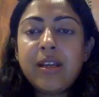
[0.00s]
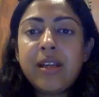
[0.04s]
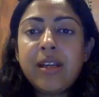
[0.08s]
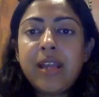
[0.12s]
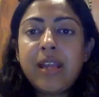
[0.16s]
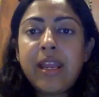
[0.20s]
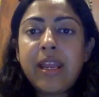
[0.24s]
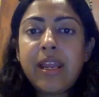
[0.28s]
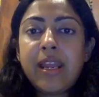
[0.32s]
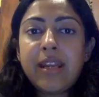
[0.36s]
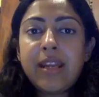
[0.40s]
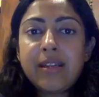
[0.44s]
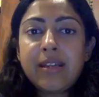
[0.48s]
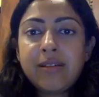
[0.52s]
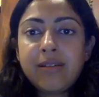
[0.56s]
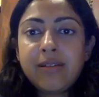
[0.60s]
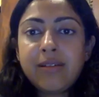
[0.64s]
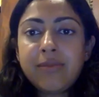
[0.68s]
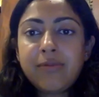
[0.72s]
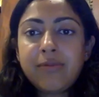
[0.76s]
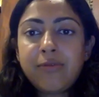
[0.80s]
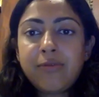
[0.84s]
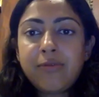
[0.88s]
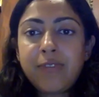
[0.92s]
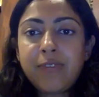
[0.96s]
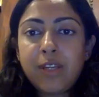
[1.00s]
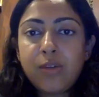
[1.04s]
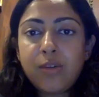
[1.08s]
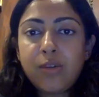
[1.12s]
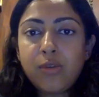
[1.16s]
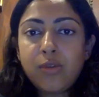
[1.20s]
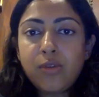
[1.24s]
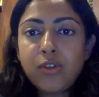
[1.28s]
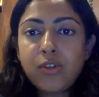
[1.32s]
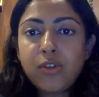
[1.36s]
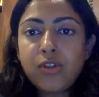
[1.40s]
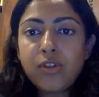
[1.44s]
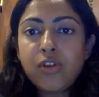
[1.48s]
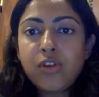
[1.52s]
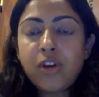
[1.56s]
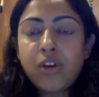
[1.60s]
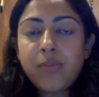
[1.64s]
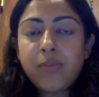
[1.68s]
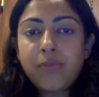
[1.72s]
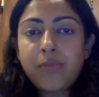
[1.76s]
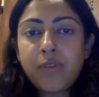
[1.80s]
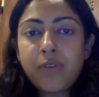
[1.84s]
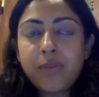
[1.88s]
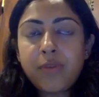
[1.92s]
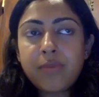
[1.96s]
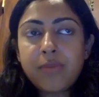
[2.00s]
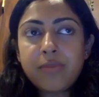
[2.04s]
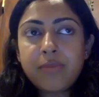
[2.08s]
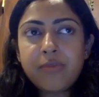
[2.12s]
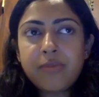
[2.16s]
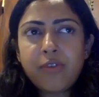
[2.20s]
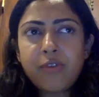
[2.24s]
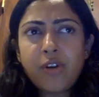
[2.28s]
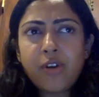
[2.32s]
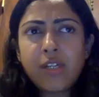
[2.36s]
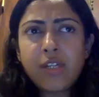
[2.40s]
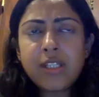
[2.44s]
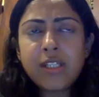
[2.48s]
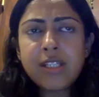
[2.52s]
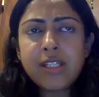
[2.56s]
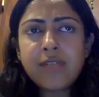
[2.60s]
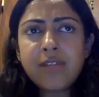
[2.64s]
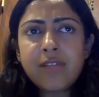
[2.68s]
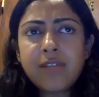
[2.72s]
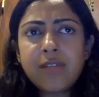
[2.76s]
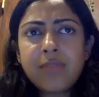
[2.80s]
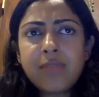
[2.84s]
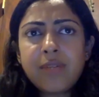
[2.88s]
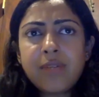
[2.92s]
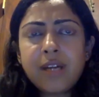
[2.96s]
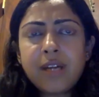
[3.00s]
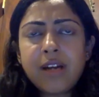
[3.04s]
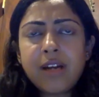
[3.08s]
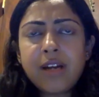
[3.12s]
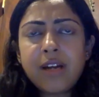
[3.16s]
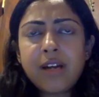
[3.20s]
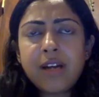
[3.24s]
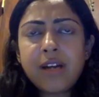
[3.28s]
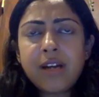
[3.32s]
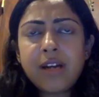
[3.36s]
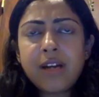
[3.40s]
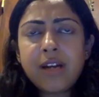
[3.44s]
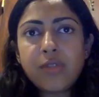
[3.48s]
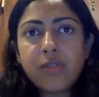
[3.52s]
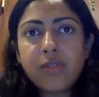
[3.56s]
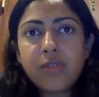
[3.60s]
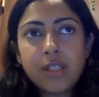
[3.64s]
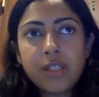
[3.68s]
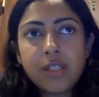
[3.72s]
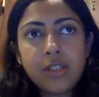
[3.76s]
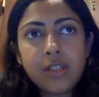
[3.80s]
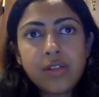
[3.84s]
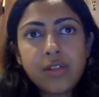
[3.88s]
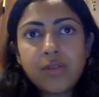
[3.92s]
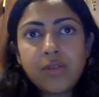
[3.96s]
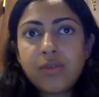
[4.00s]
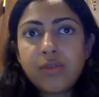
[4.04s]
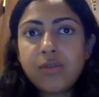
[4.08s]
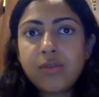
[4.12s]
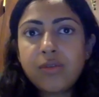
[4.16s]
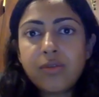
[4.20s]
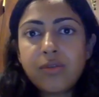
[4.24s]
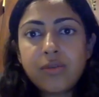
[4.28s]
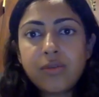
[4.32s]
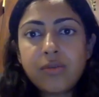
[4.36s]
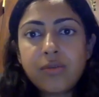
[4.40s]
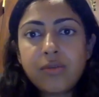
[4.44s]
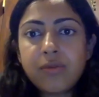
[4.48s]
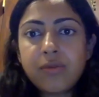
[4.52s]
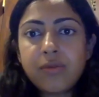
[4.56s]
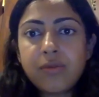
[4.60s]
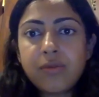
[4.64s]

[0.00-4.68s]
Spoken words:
And huge drop from 47 per 100,000 to,